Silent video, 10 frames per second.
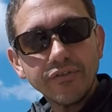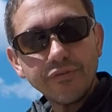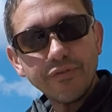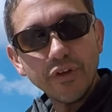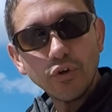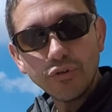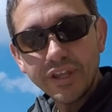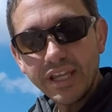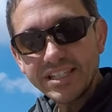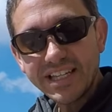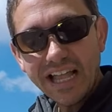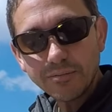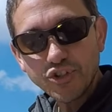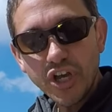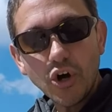fill the scallop
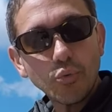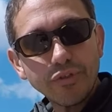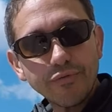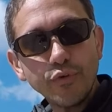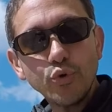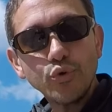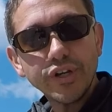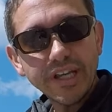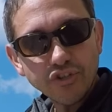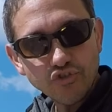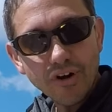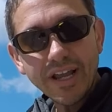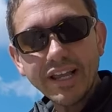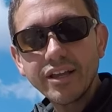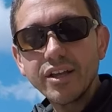shell with food and
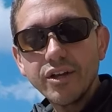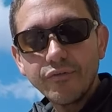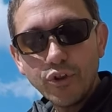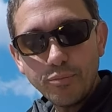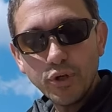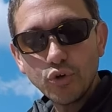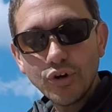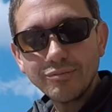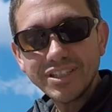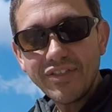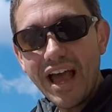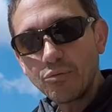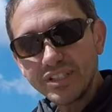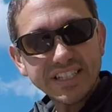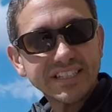drink for the pilgrims, and that
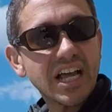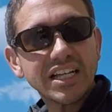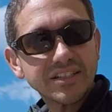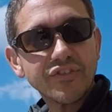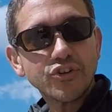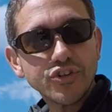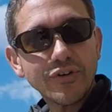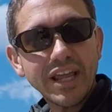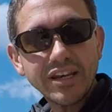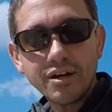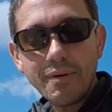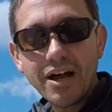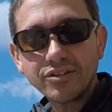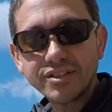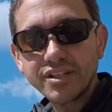was the size of their donated
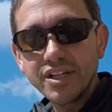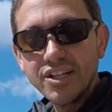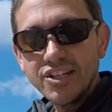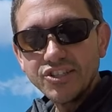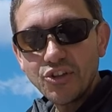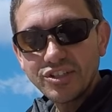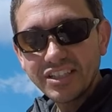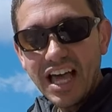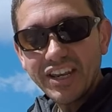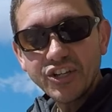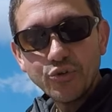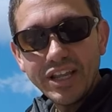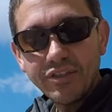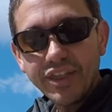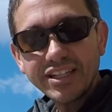amounts. So there's a lot of
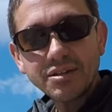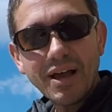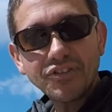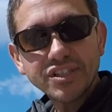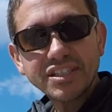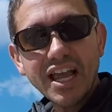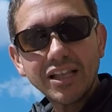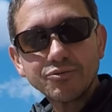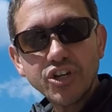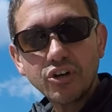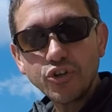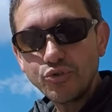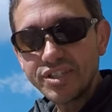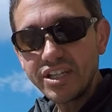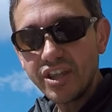unique things about the scallop shell. You
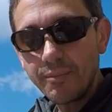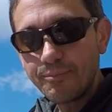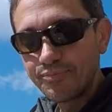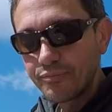see them